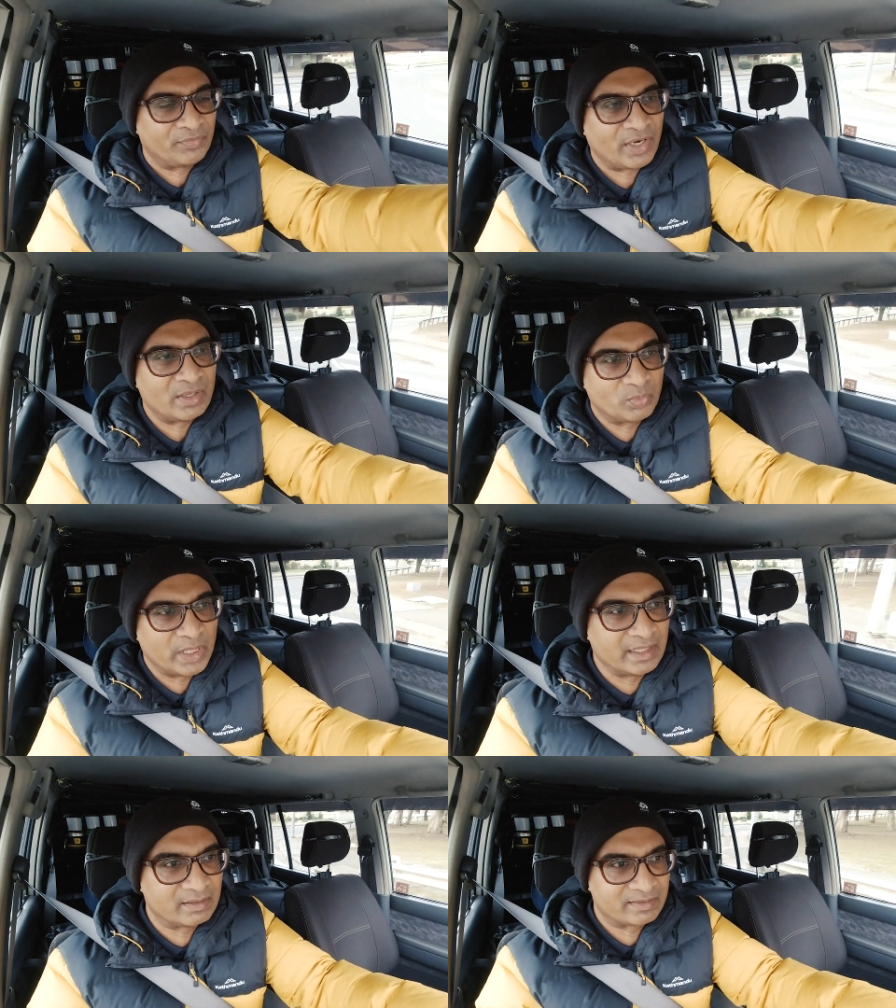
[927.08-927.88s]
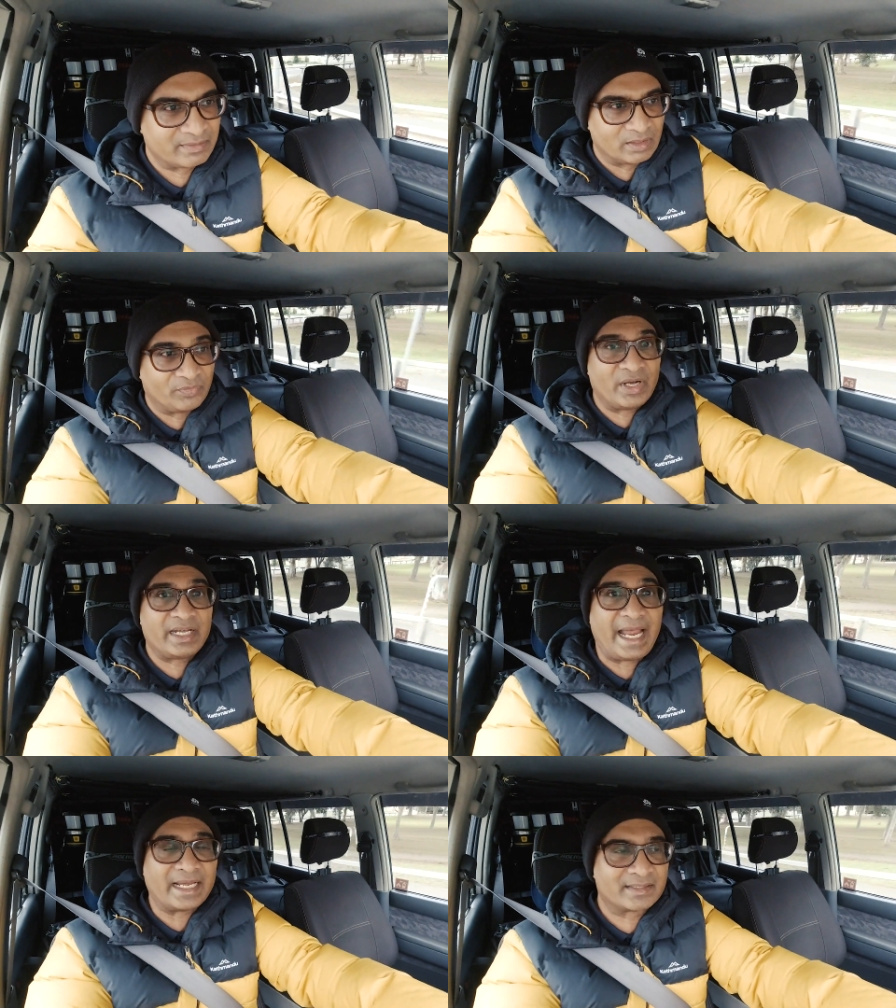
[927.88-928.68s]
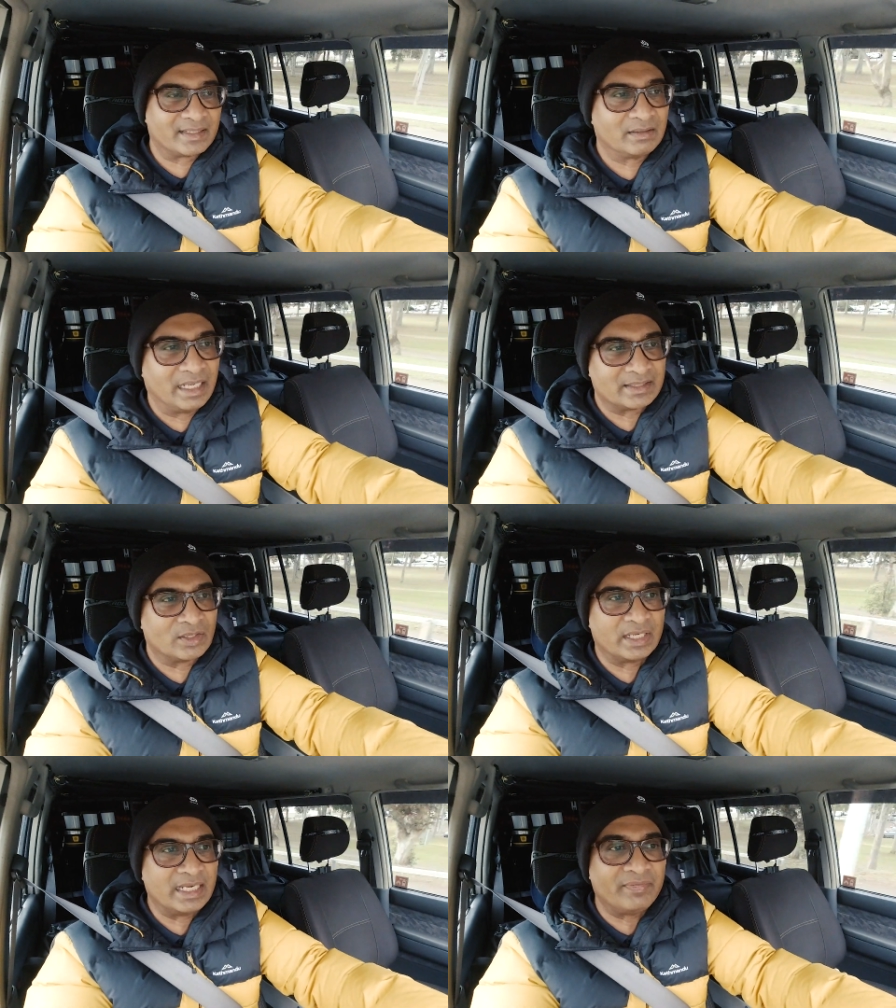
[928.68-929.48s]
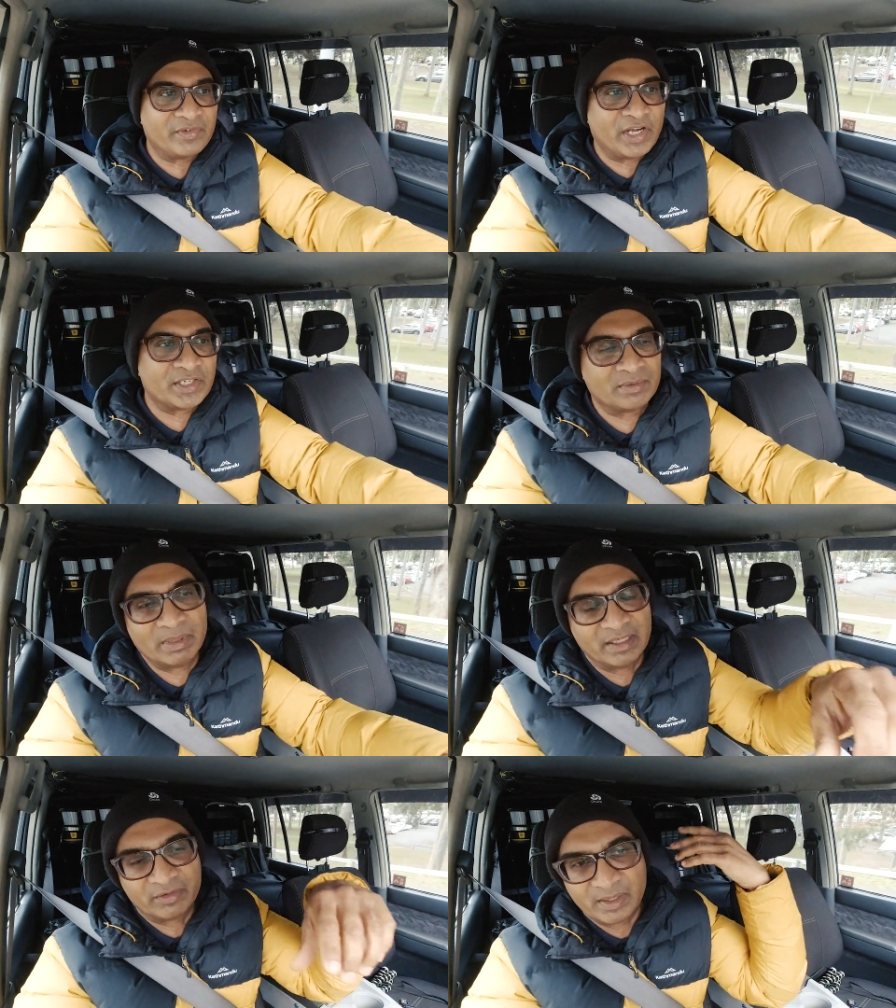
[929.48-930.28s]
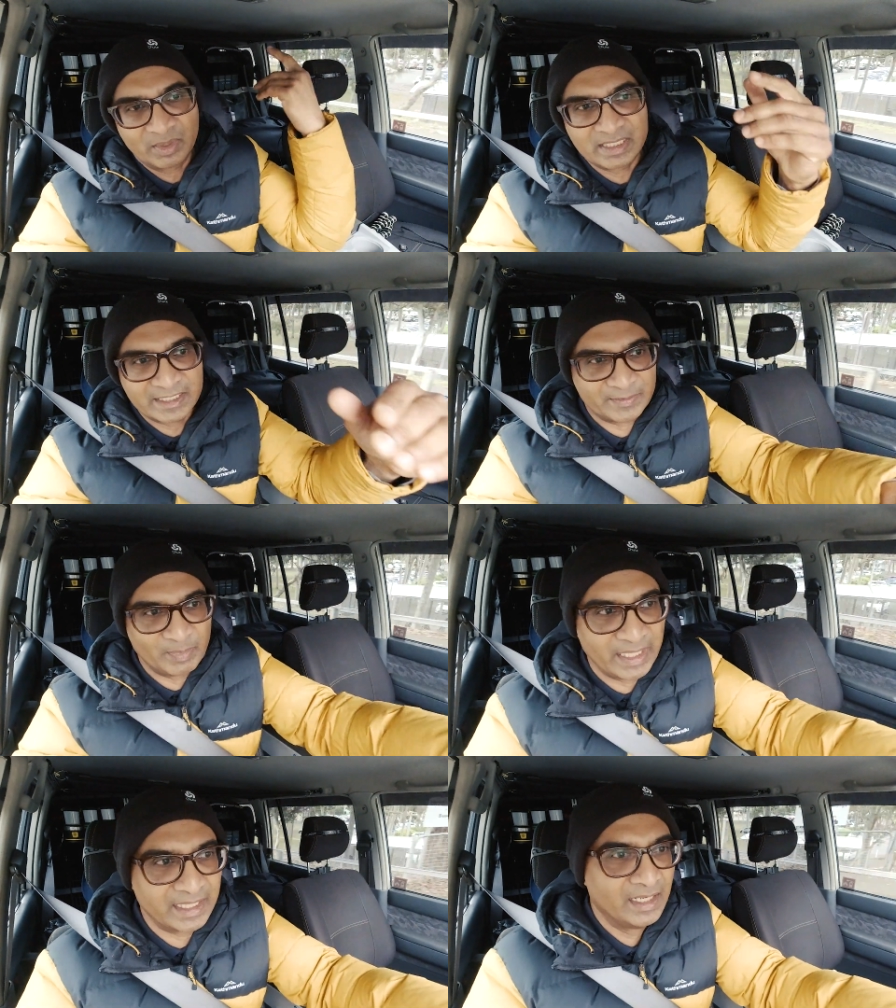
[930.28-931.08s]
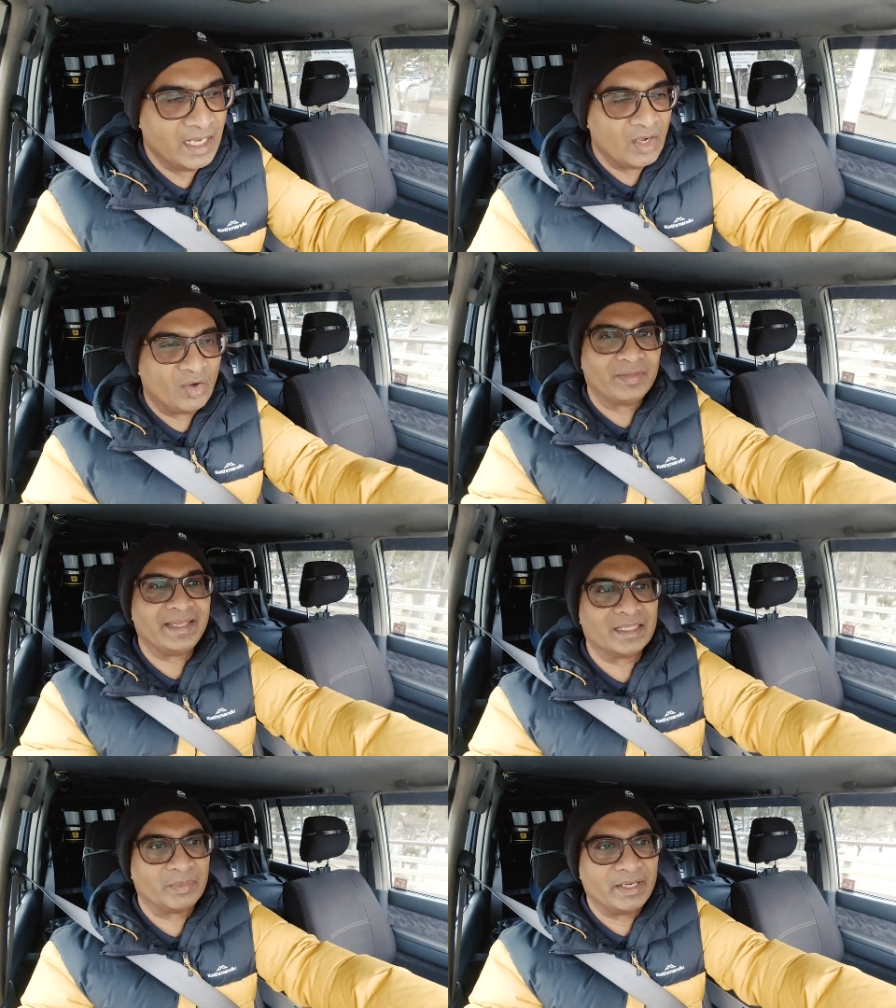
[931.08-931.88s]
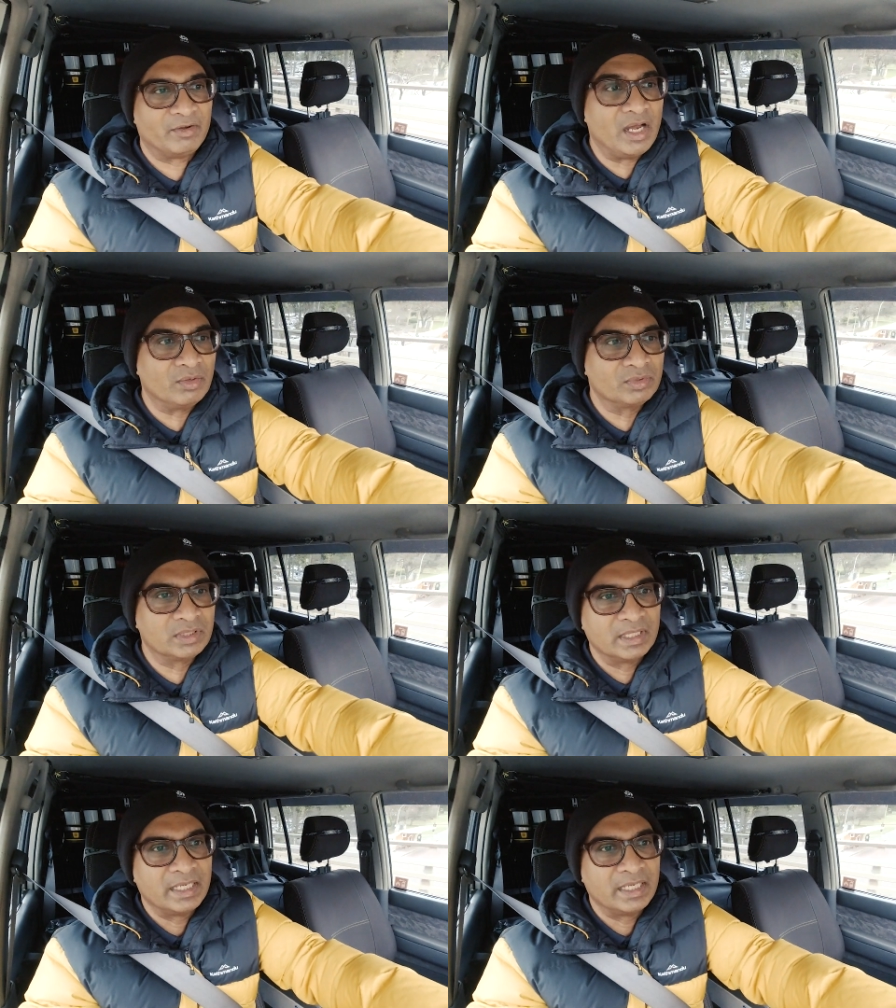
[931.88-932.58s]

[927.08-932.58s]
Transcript: front axle has got enough traction, but the rear one's spinning or the other way around.